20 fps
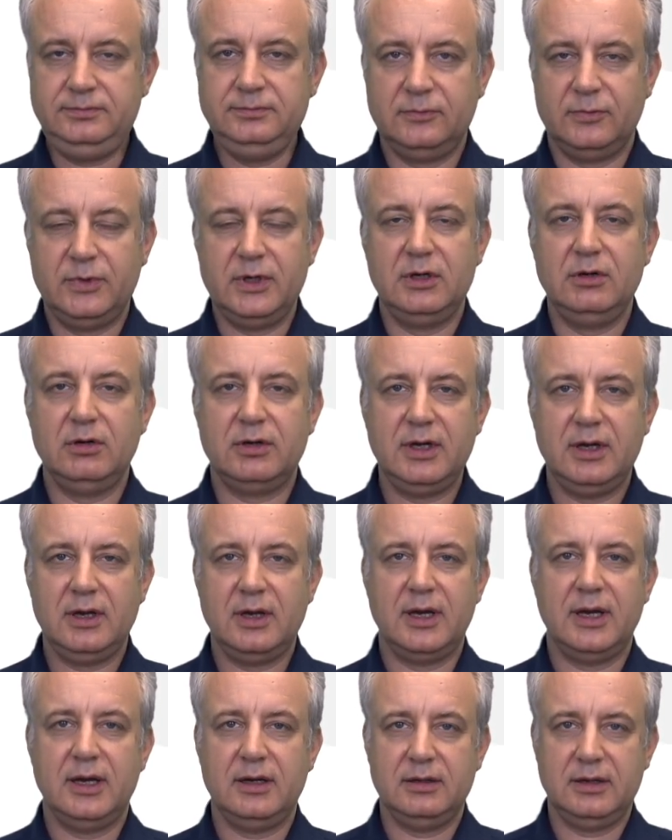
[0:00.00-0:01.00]
we are
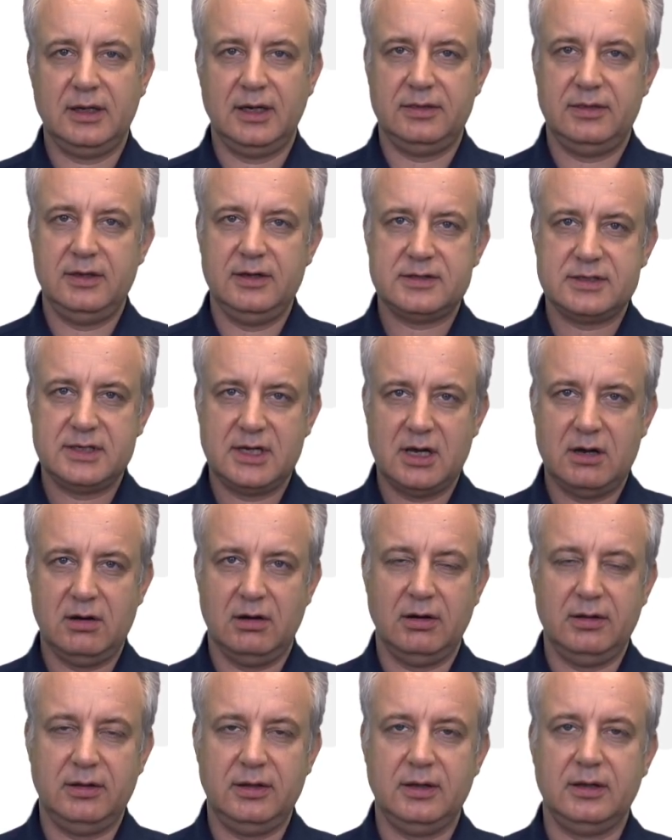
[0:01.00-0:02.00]
looking at this
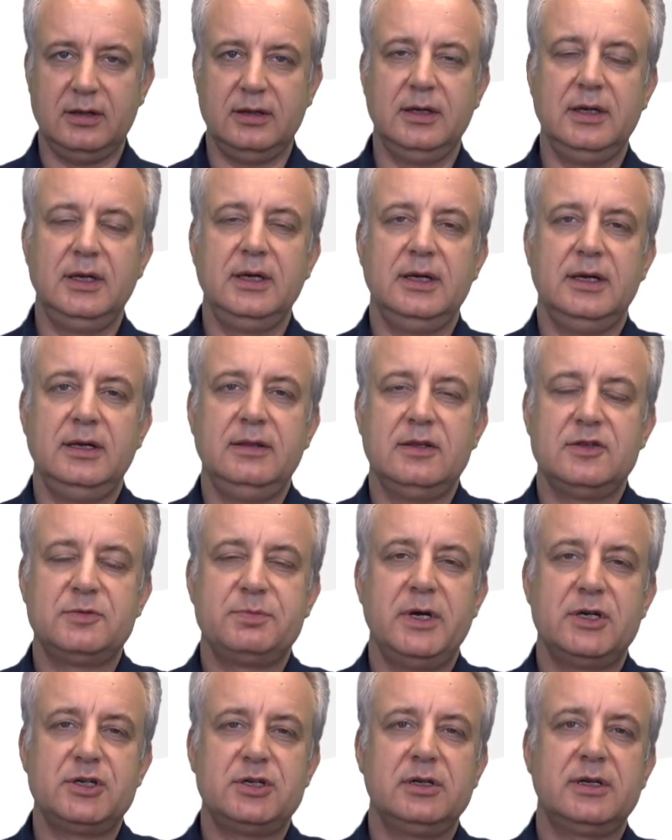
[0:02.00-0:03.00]
now in the
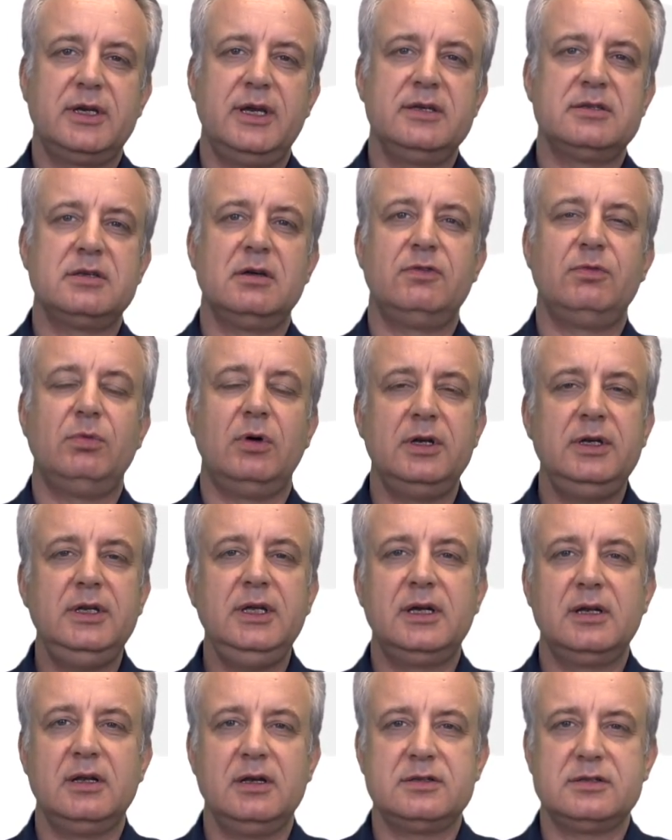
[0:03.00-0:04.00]
special case of
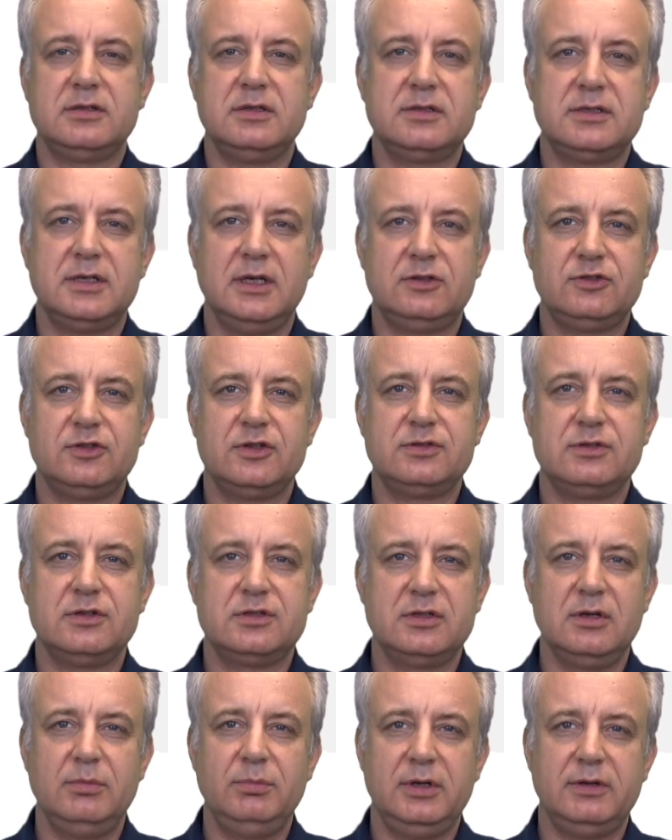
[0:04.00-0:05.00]
1D cluster states, just to
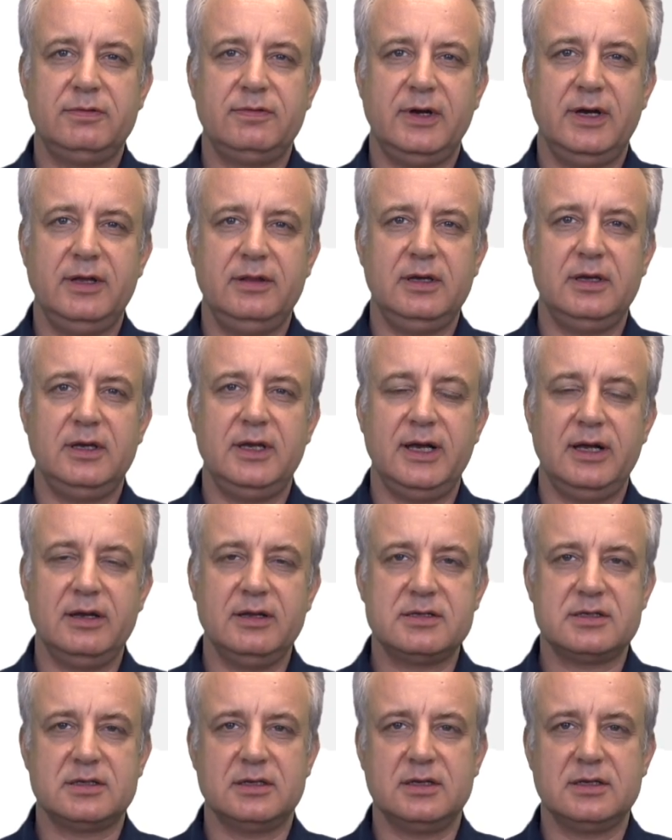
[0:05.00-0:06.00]
simplify the
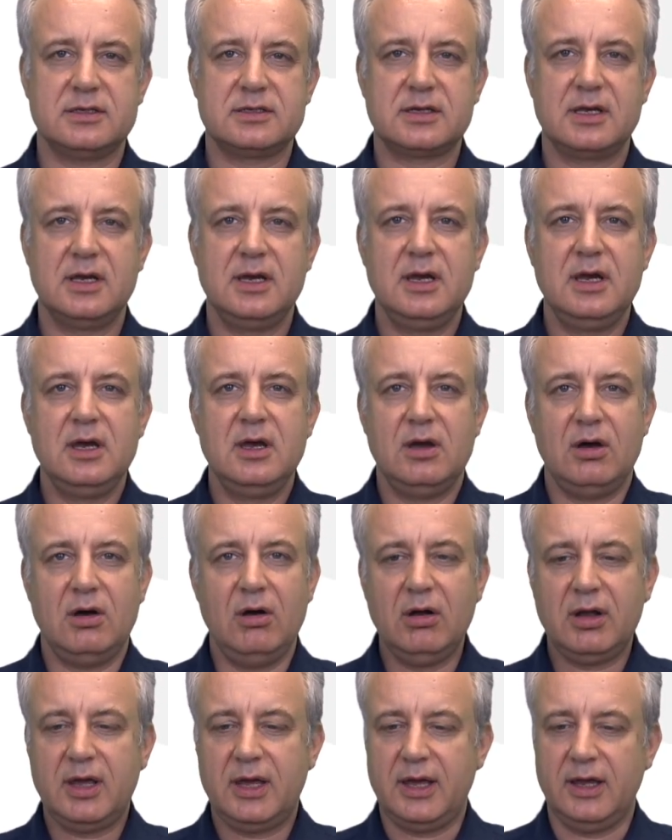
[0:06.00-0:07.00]
analysis.
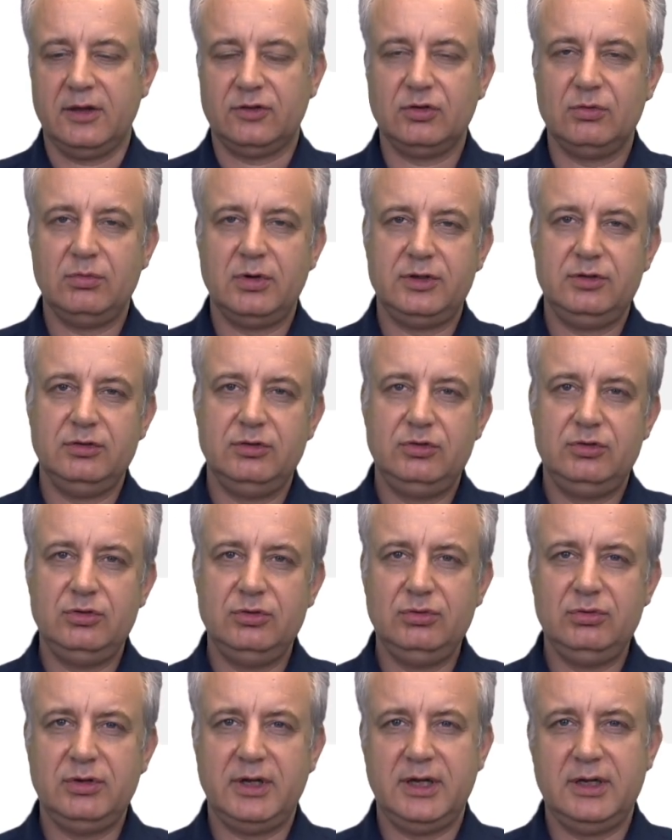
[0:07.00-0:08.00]
Okay, so what you
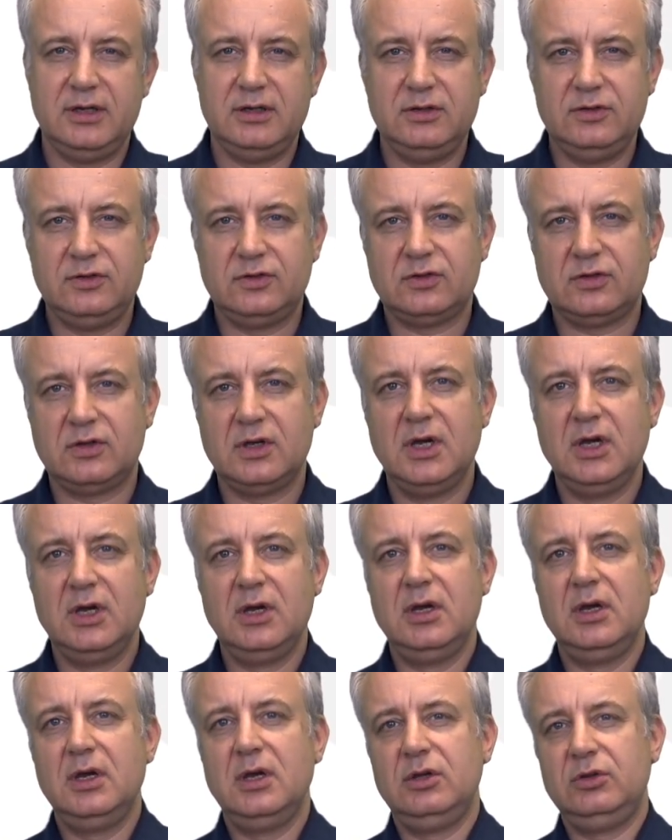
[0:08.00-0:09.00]
do is
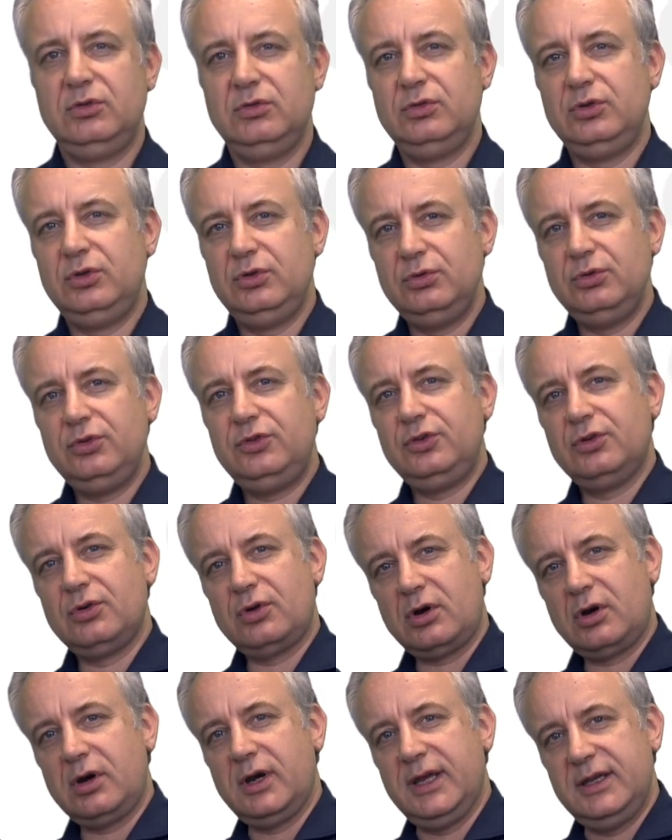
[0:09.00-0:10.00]
you use
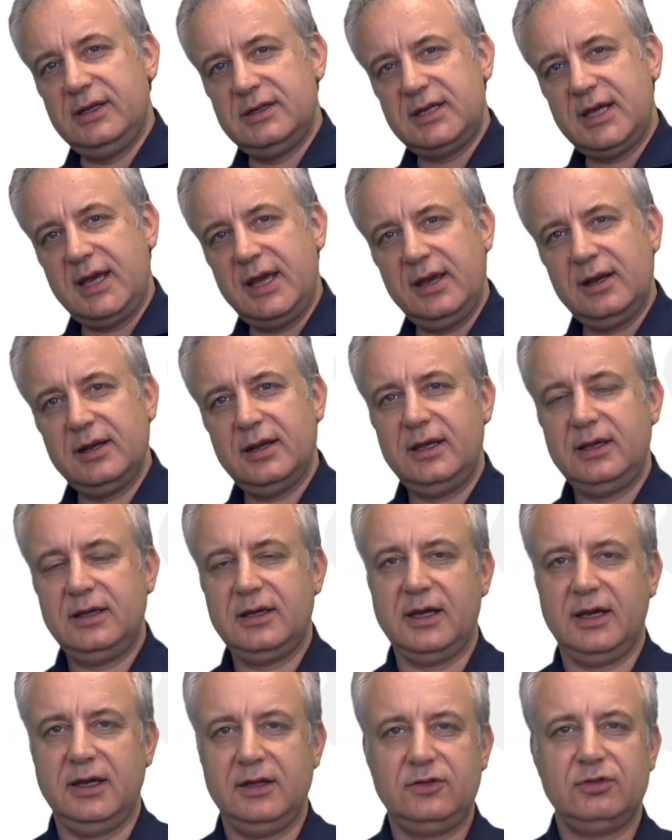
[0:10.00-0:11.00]
your entangling
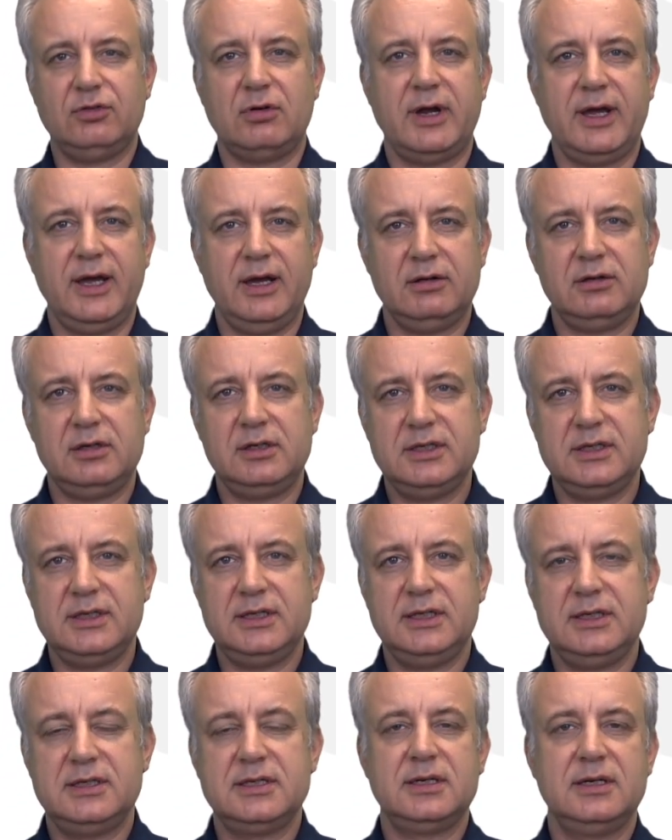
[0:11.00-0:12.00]
gates, your
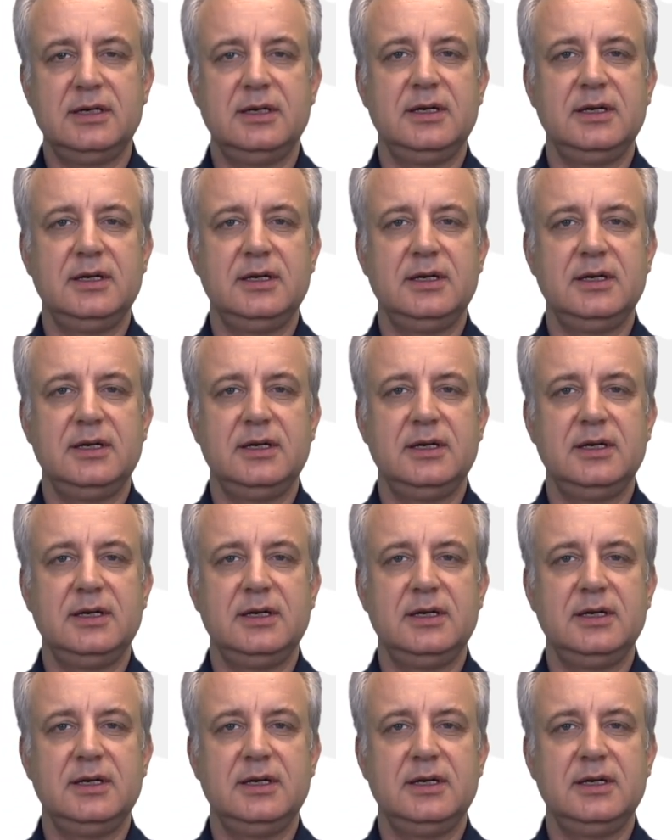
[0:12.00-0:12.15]
heralded